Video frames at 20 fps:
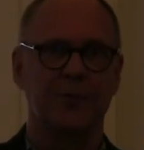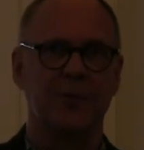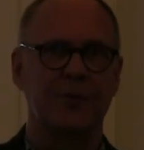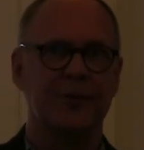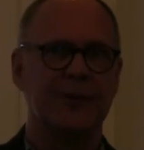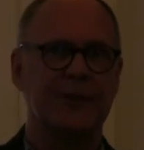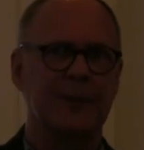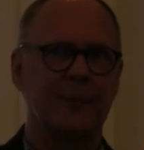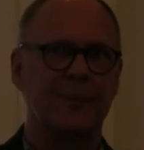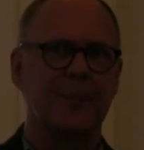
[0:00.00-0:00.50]
And
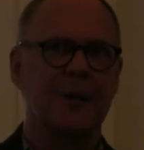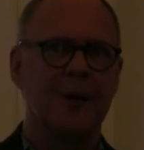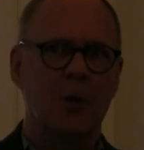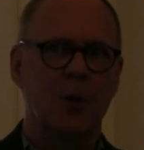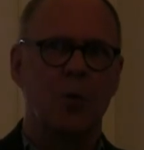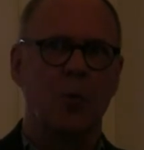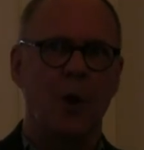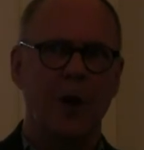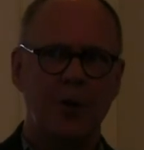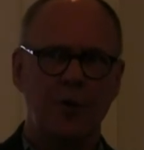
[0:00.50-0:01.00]
she said,
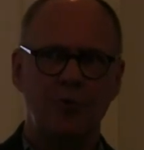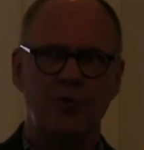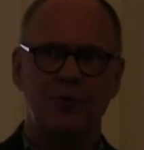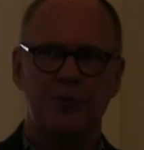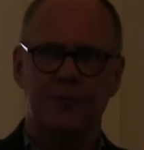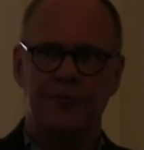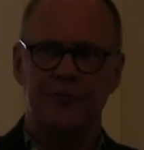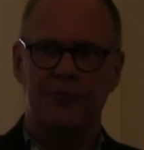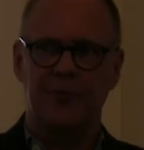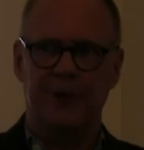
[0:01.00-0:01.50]
why don't
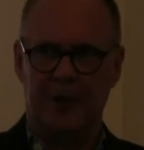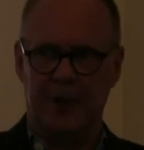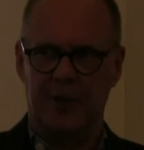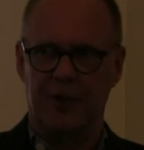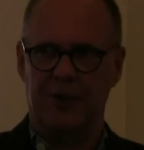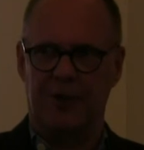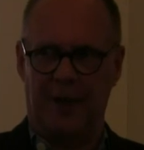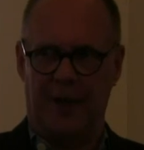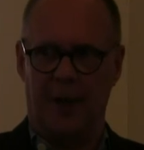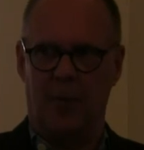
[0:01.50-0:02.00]
you
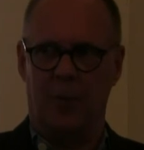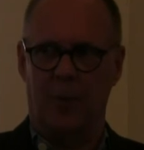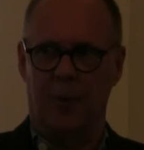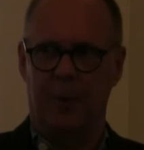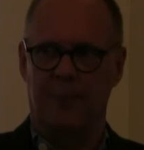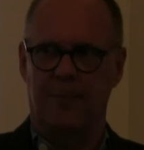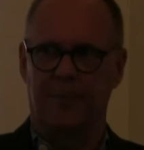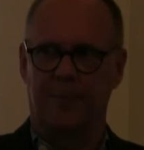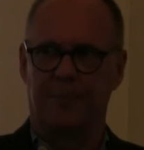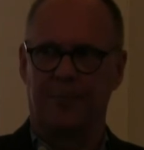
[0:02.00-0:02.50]
finish that
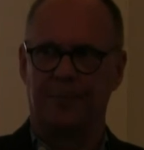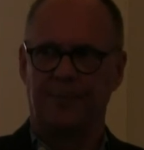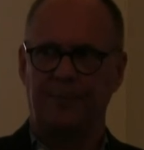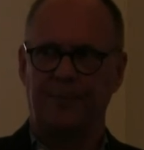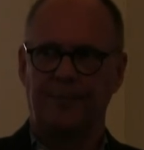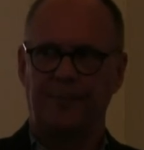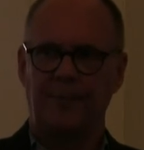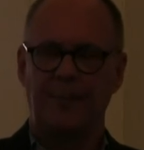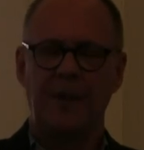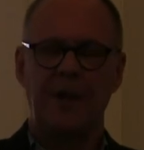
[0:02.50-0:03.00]
one
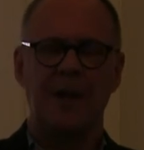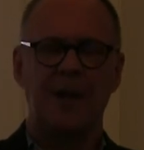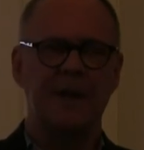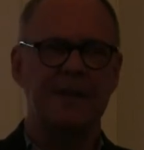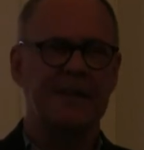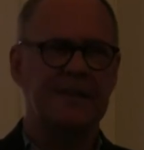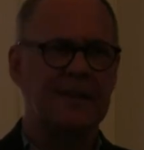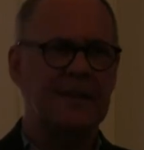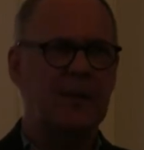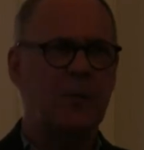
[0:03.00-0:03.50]

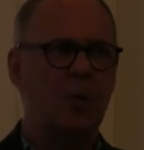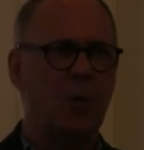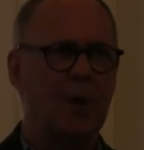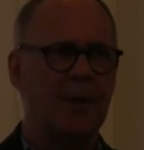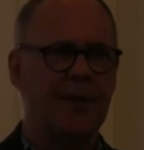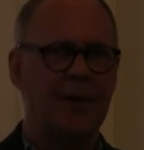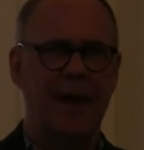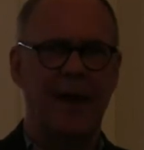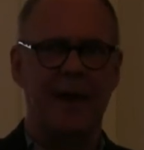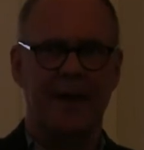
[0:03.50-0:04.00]
and see
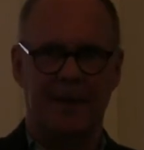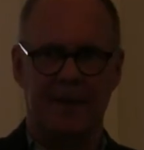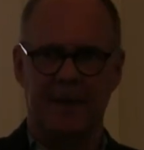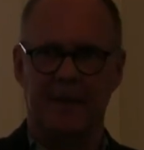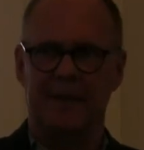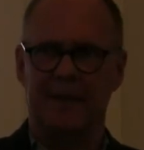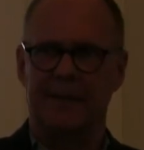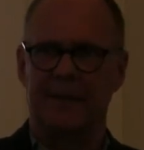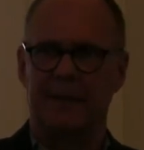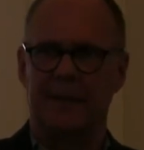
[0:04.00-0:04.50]
what that
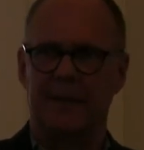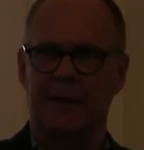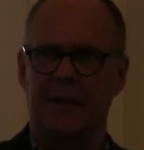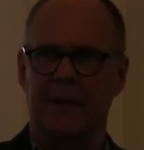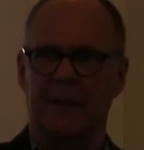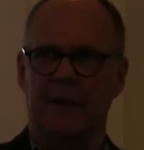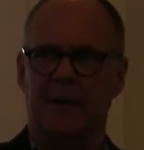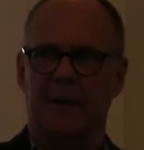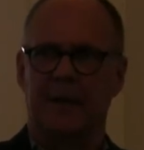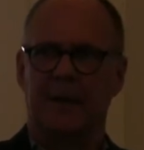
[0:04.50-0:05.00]
is?
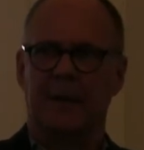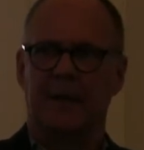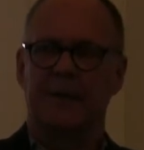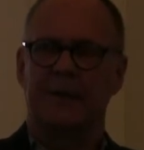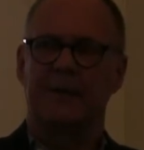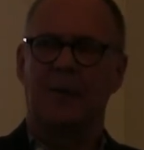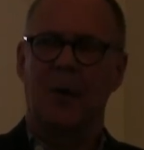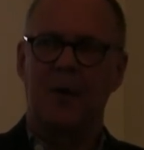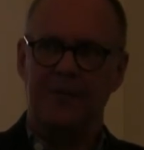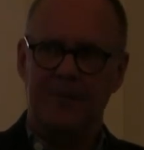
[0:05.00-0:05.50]

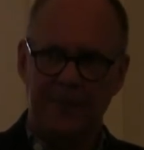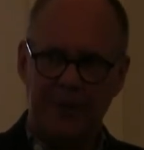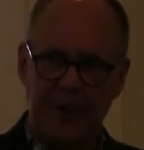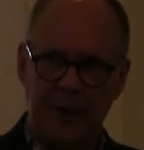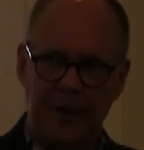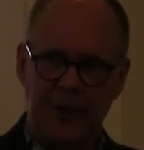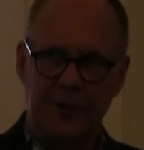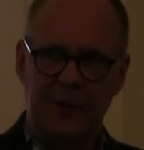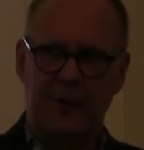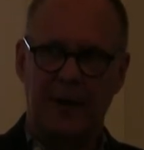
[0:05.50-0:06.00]
So I
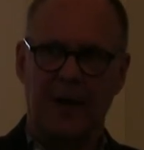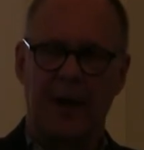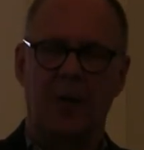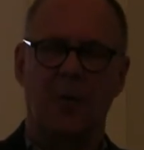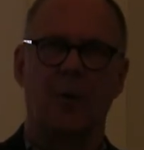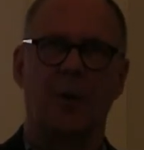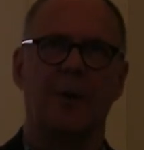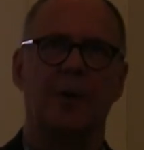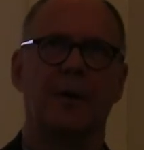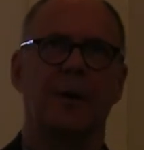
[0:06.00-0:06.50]
finished
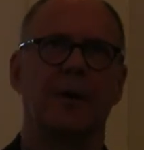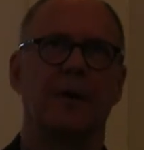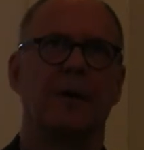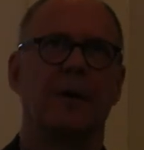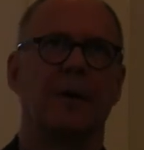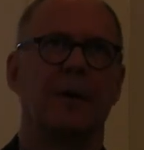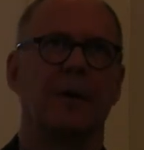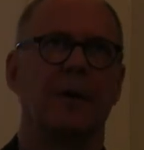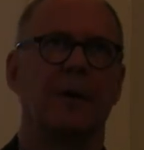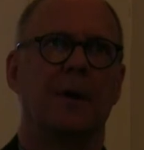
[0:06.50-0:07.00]
that one.
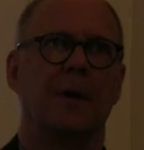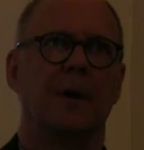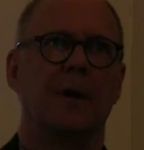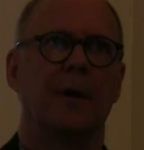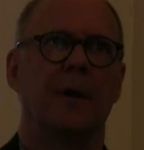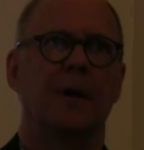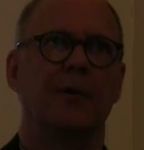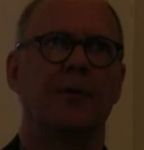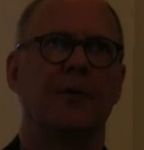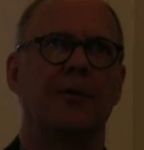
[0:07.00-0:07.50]

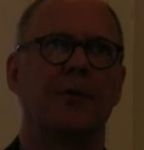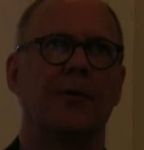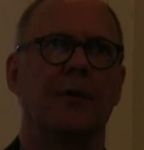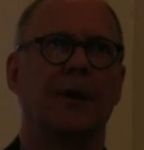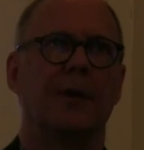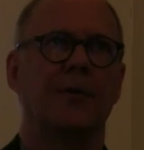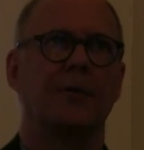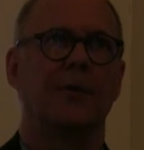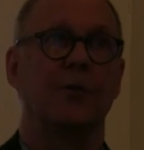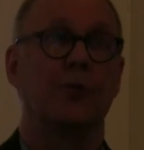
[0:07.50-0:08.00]
In
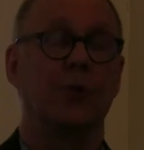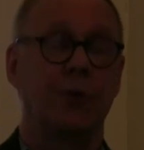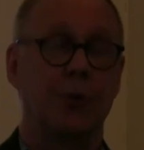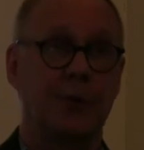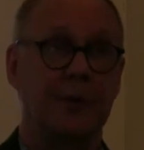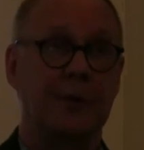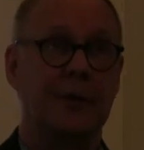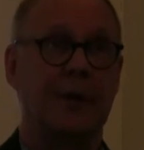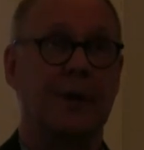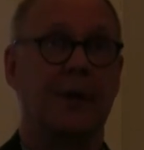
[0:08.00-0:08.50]

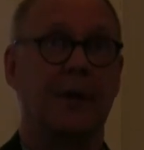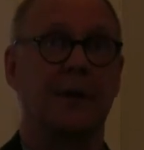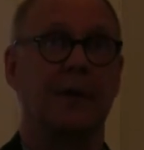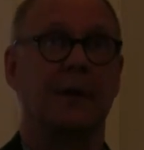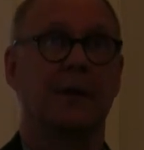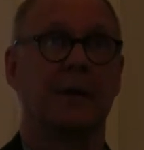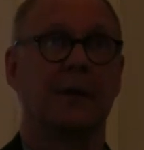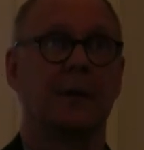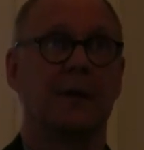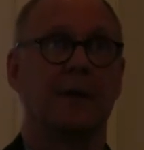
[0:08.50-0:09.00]

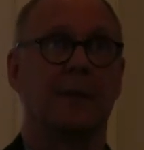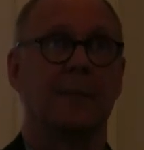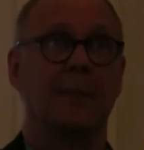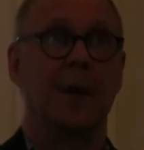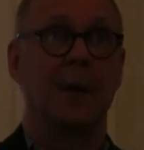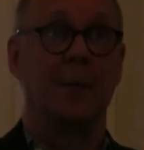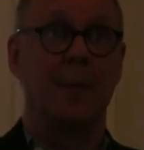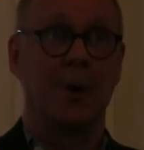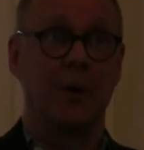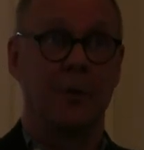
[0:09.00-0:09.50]
2013,
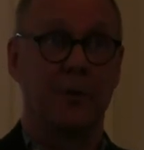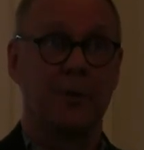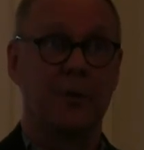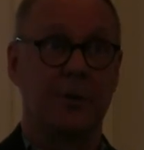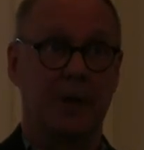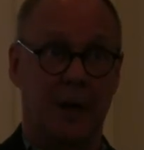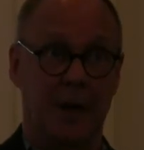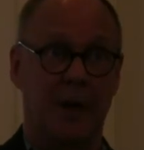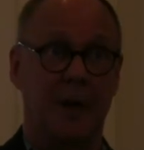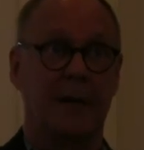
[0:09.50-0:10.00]
my mother
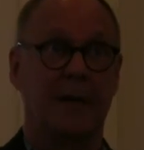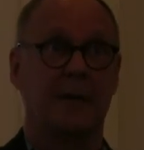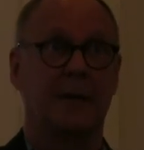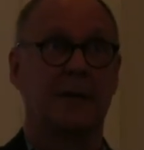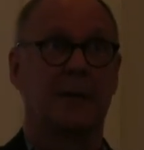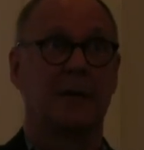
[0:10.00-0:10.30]
died.